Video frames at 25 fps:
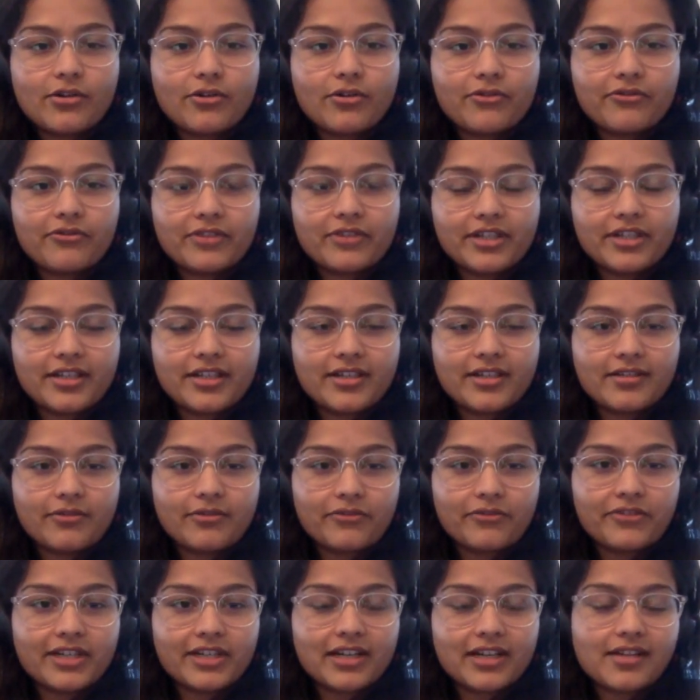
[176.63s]
of
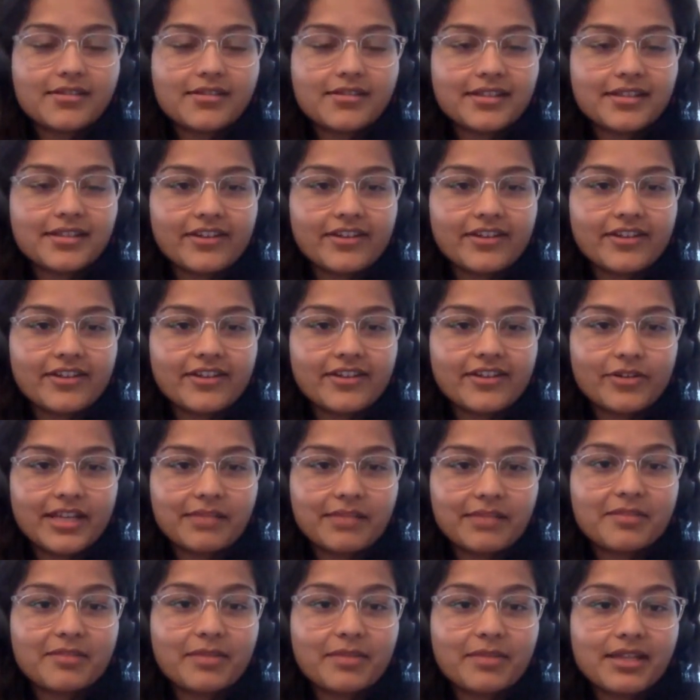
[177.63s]
the classic retro
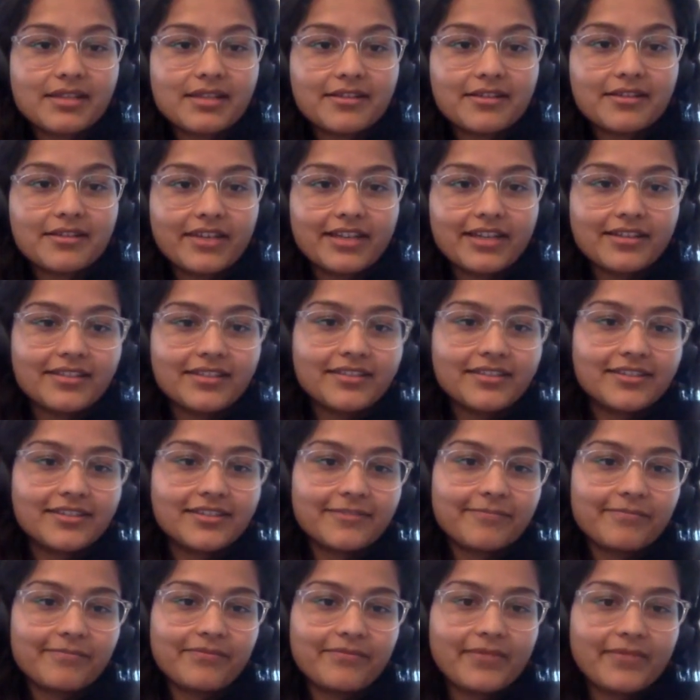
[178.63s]
game Space
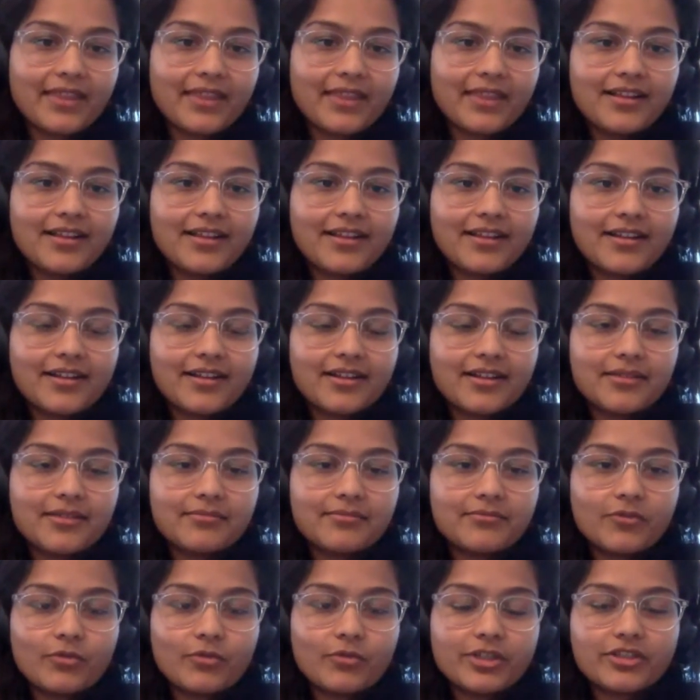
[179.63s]
Invaders,
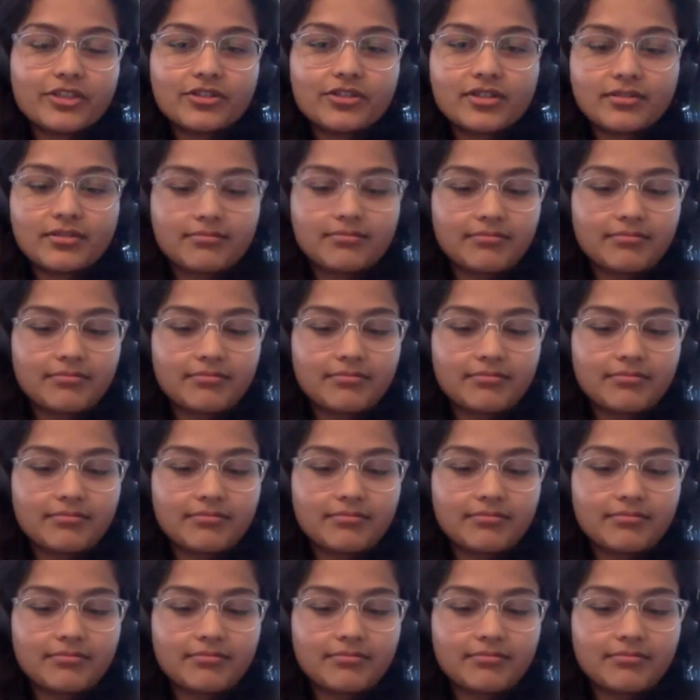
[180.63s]
which